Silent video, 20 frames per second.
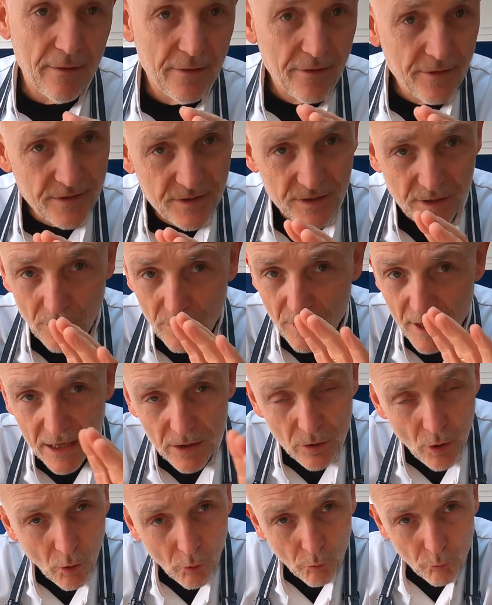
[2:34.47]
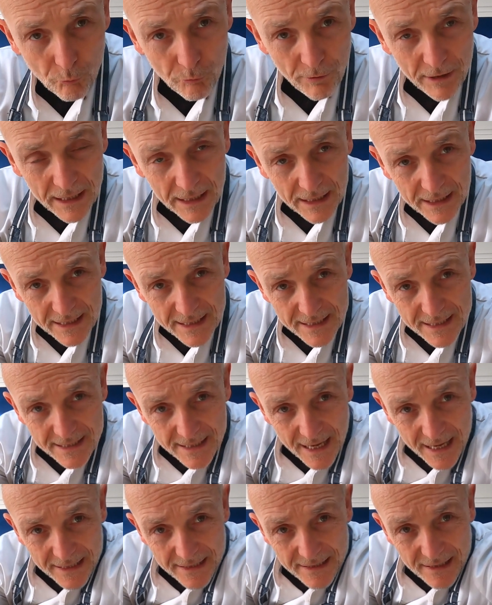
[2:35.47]
So they're not really
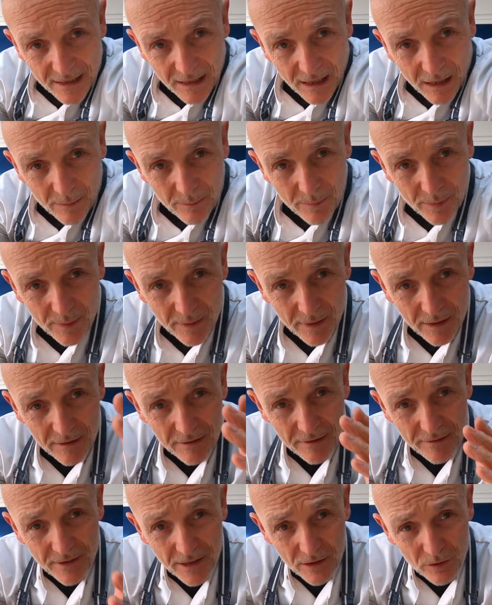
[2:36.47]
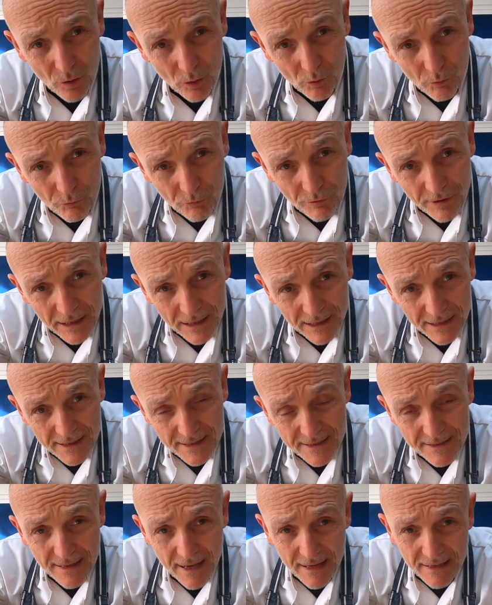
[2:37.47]
set up. They're not really
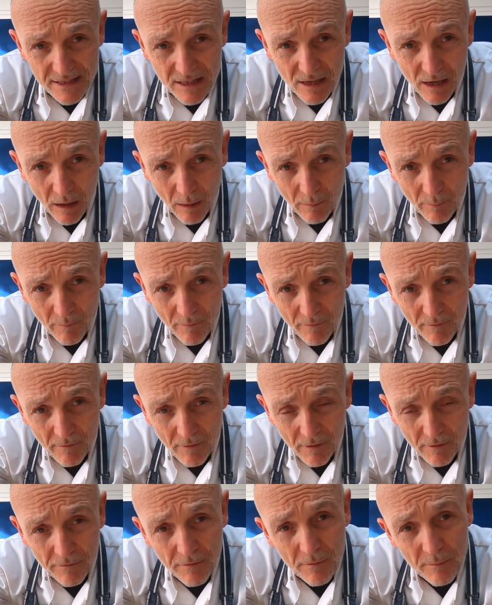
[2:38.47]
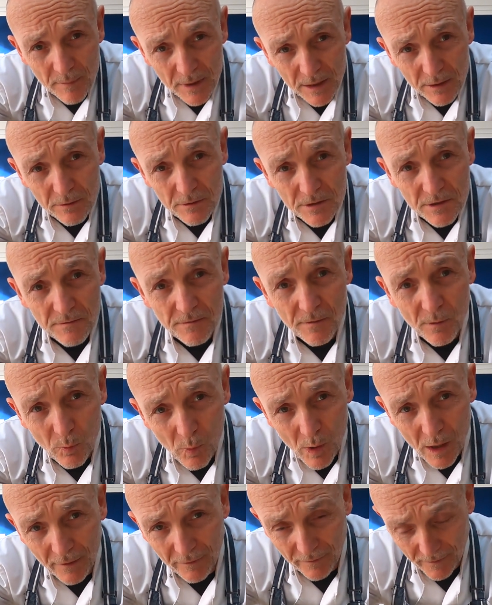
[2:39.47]
set up for meals for
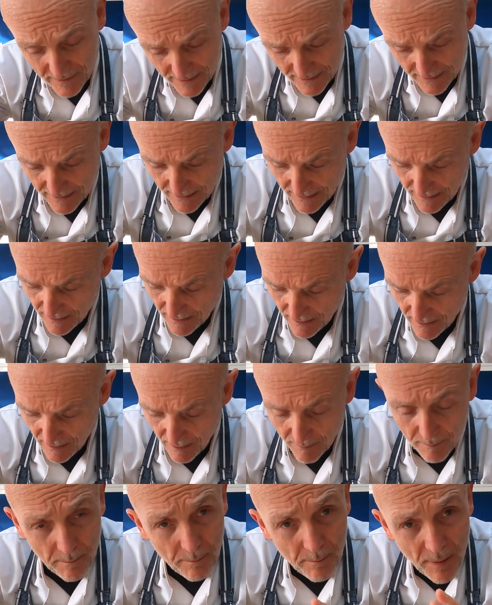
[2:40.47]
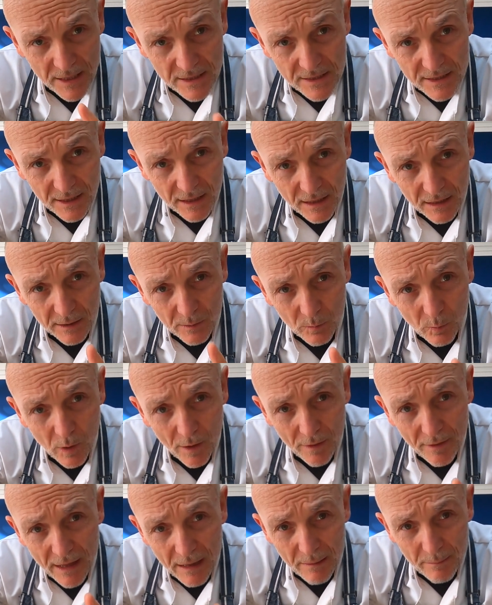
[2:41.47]
one. And basically
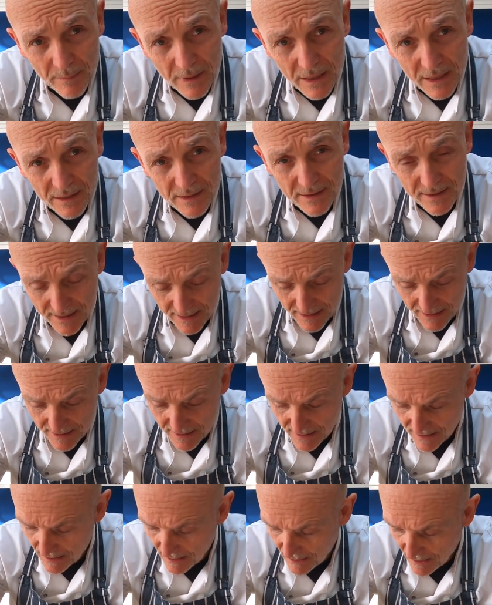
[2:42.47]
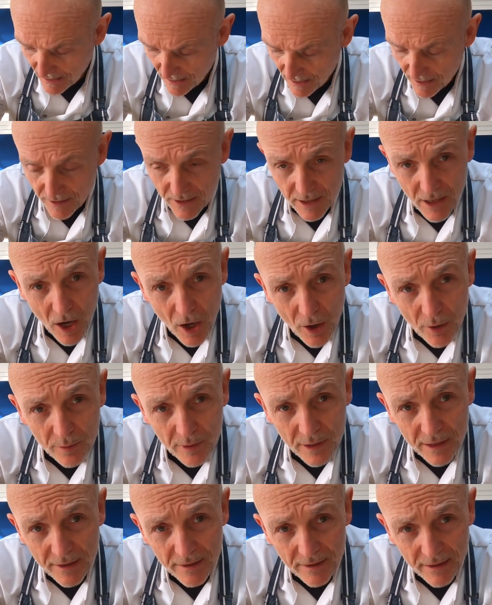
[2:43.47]
what that means is the
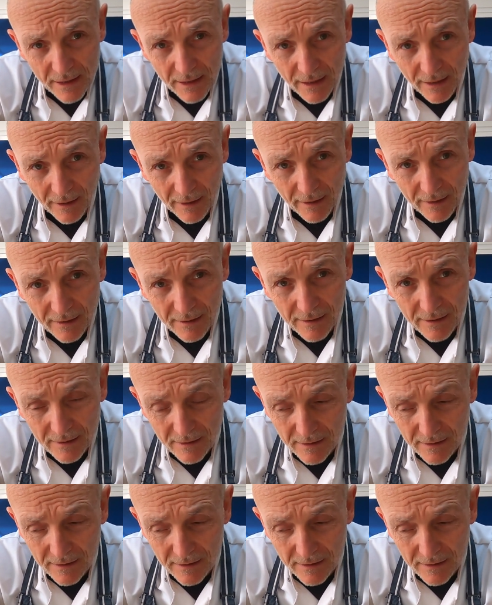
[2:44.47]
only thing,